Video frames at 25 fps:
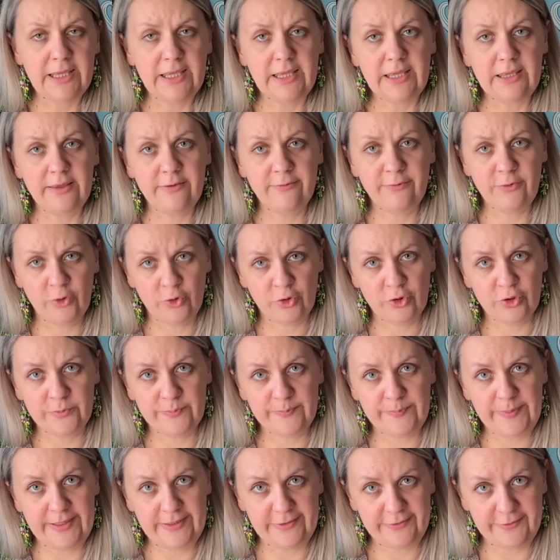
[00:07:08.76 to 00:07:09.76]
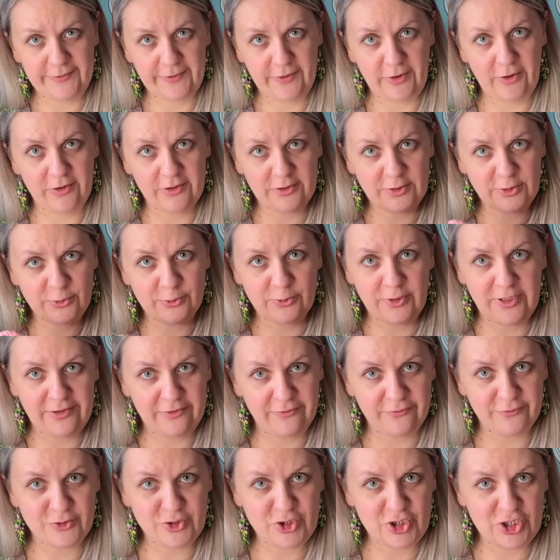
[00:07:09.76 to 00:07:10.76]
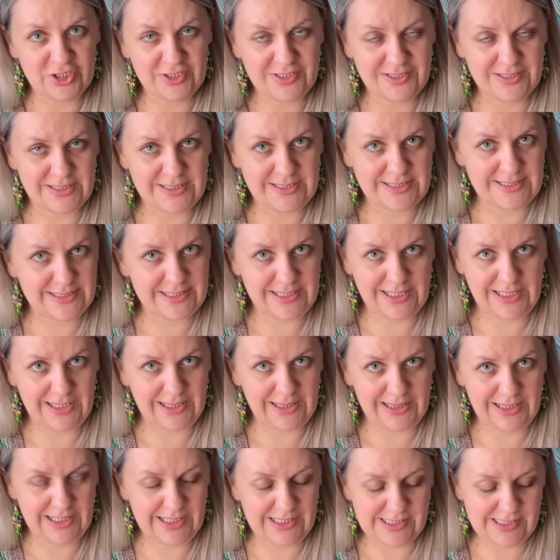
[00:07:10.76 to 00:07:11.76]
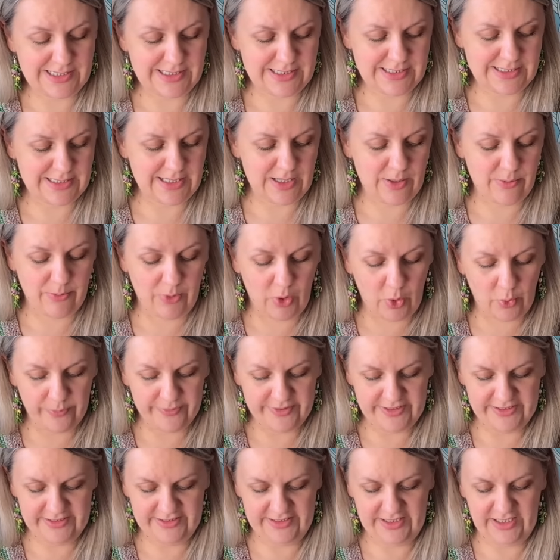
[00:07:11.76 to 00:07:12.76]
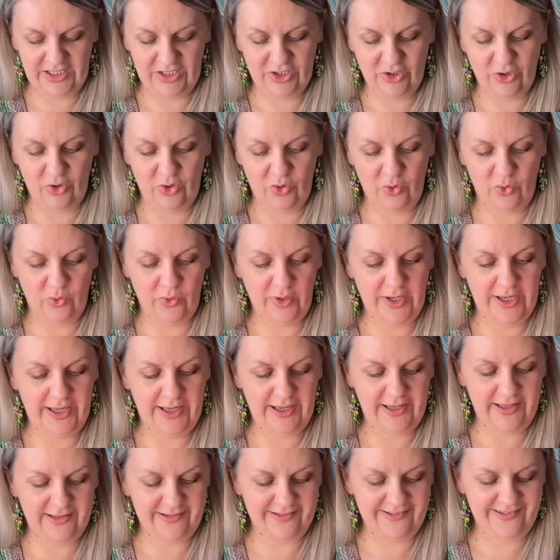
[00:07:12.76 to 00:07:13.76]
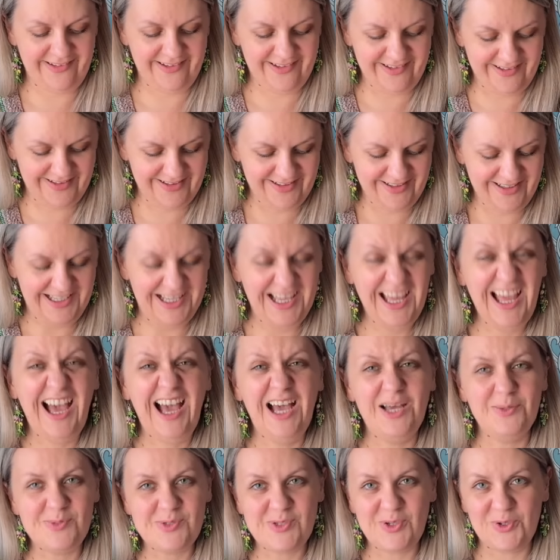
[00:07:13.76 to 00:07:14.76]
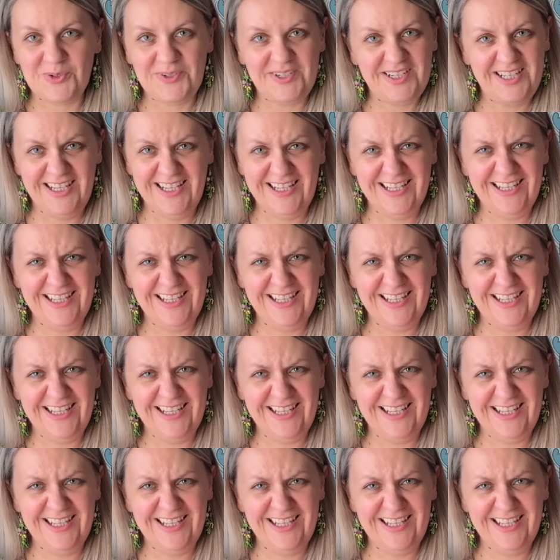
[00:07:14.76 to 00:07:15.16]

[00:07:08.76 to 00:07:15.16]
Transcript: If you're on Patreon, you have just seen this a moment ago, and I'm sorry.